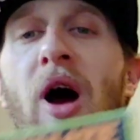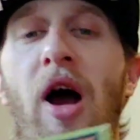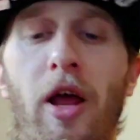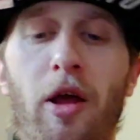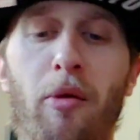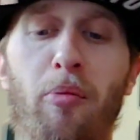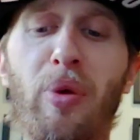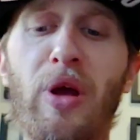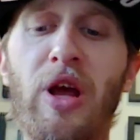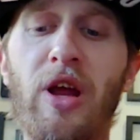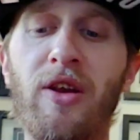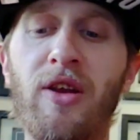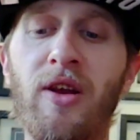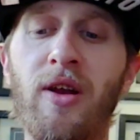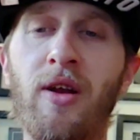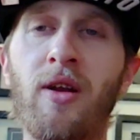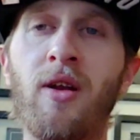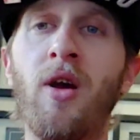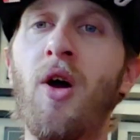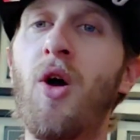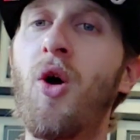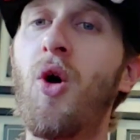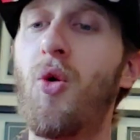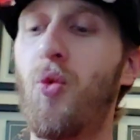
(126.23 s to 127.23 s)
opinion,
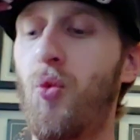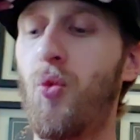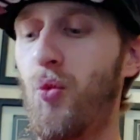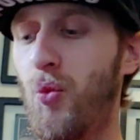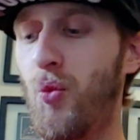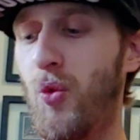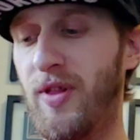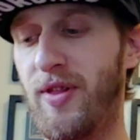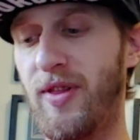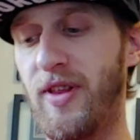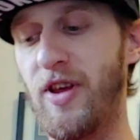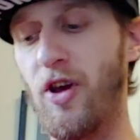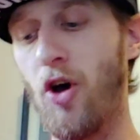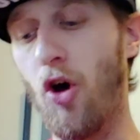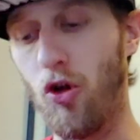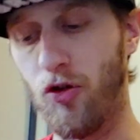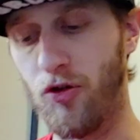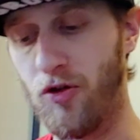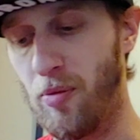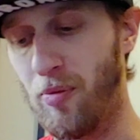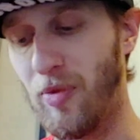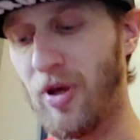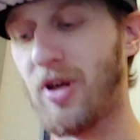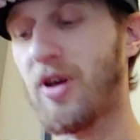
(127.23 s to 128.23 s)
with the
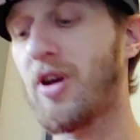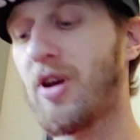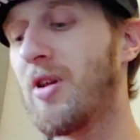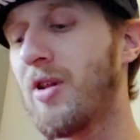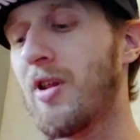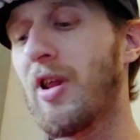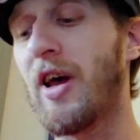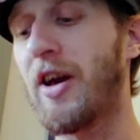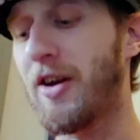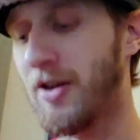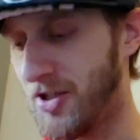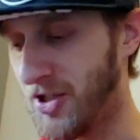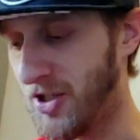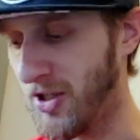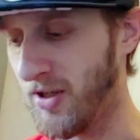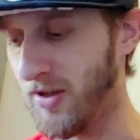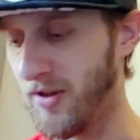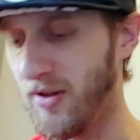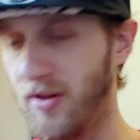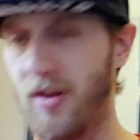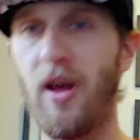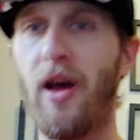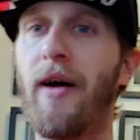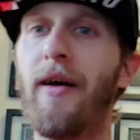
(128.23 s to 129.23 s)
Ultimate
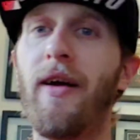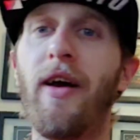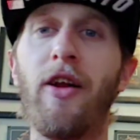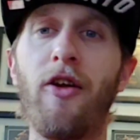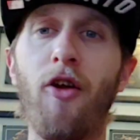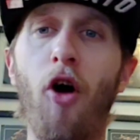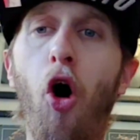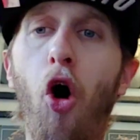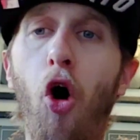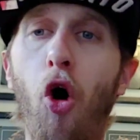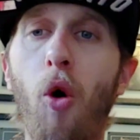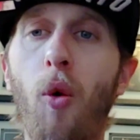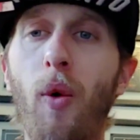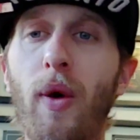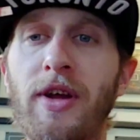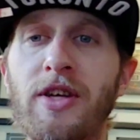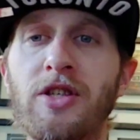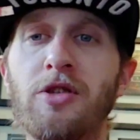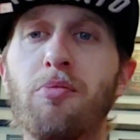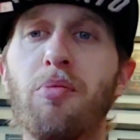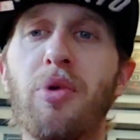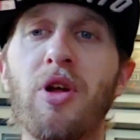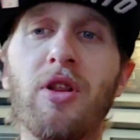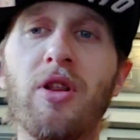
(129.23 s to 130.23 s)
Collection and Always
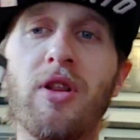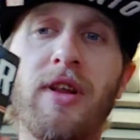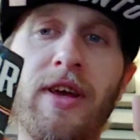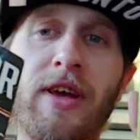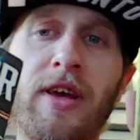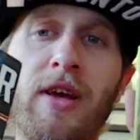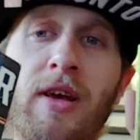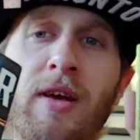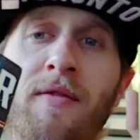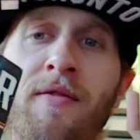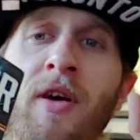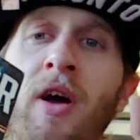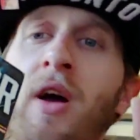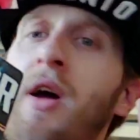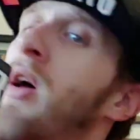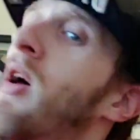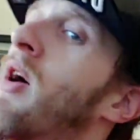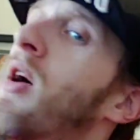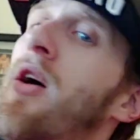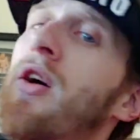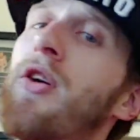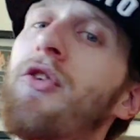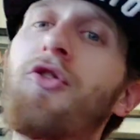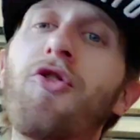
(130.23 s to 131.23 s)
Believe.
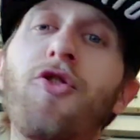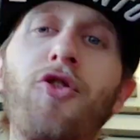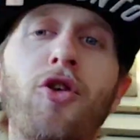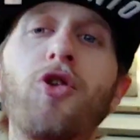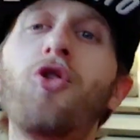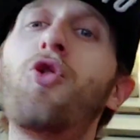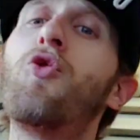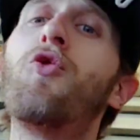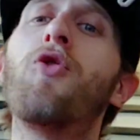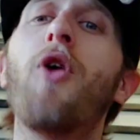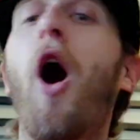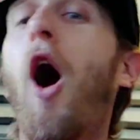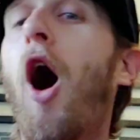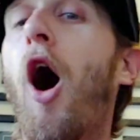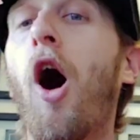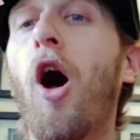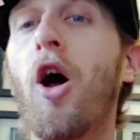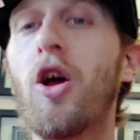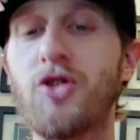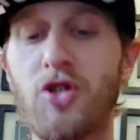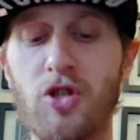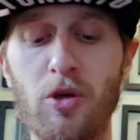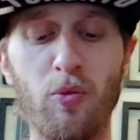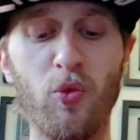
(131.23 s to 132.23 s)
Two
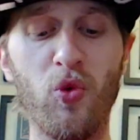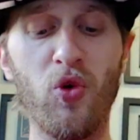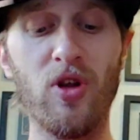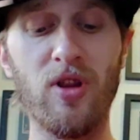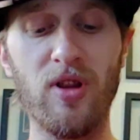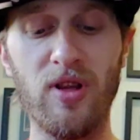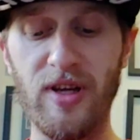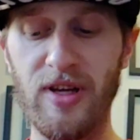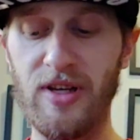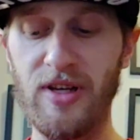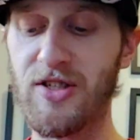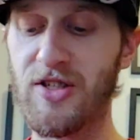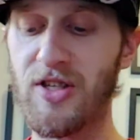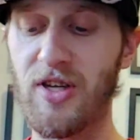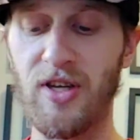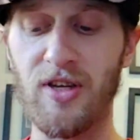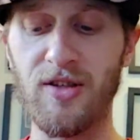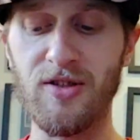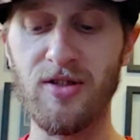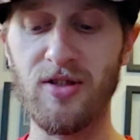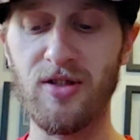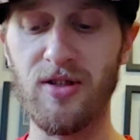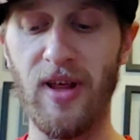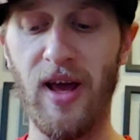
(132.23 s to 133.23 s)
awesome
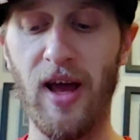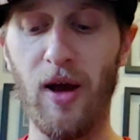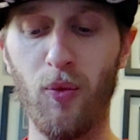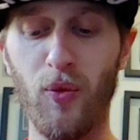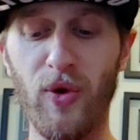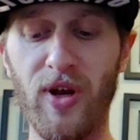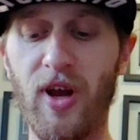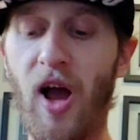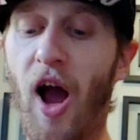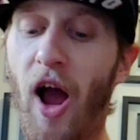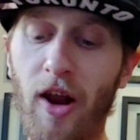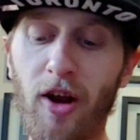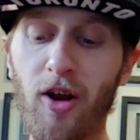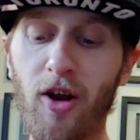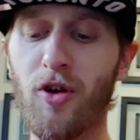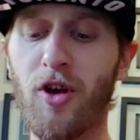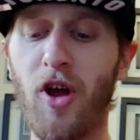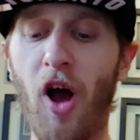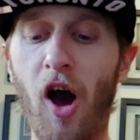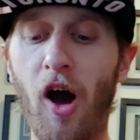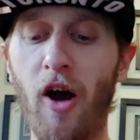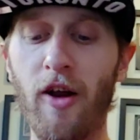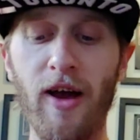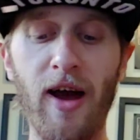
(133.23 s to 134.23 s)
releases that we kind of
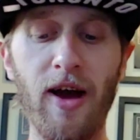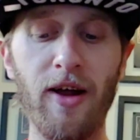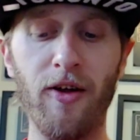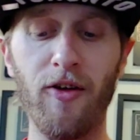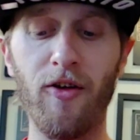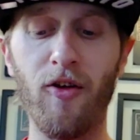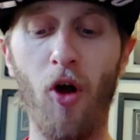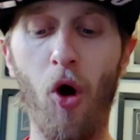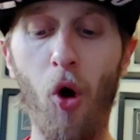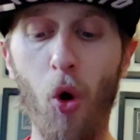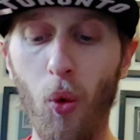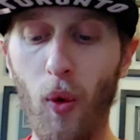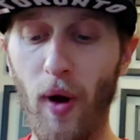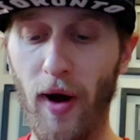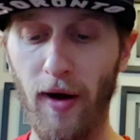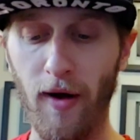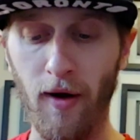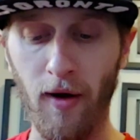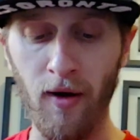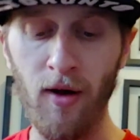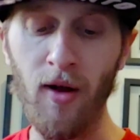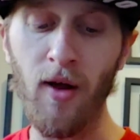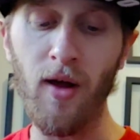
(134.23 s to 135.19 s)
got out of nowhere.